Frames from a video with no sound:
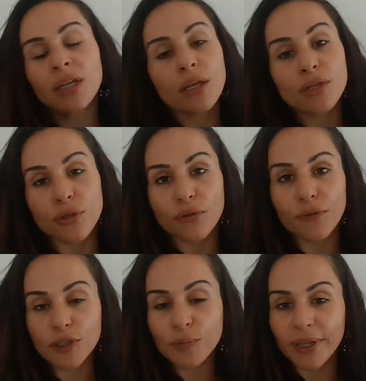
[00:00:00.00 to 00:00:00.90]
So the
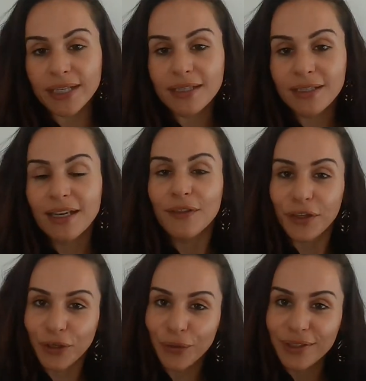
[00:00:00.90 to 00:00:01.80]
first place that
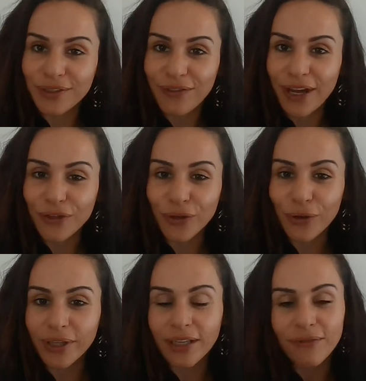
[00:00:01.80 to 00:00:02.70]
you're going to find your
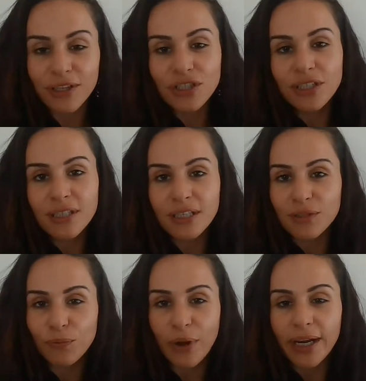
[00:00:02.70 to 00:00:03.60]
coding conventions
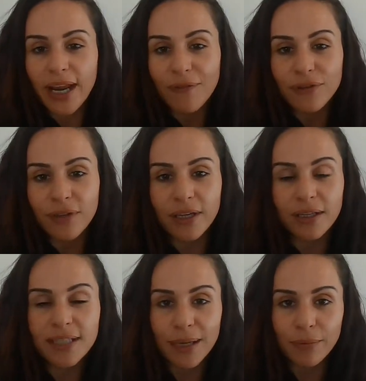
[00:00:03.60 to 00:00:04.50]
is right after
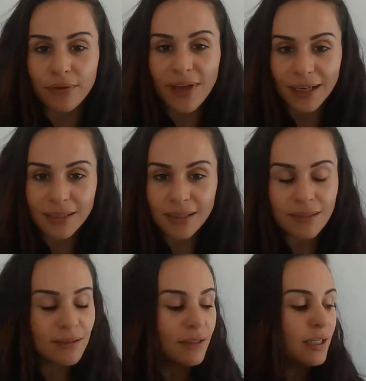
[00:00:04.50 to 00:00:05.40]
the table of
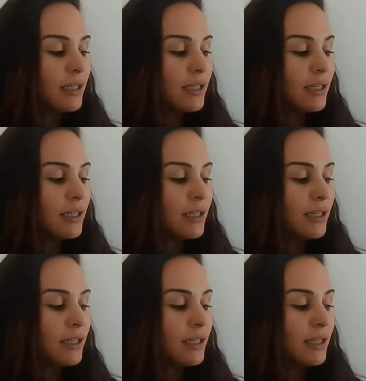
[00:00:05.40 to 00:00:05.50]
contents.